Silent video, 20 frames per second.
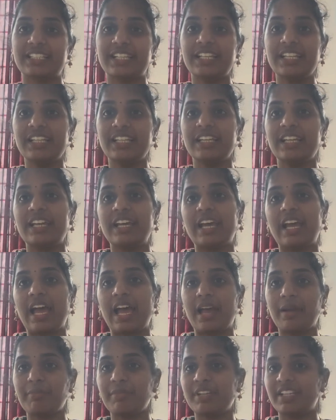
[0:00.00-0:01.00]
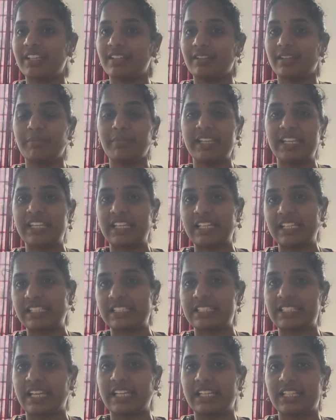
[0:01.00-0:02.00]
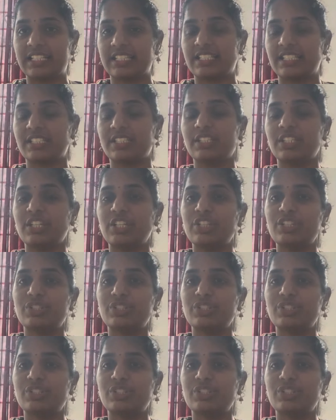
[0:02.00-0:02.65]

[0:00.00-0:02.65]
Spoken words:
an American scientist.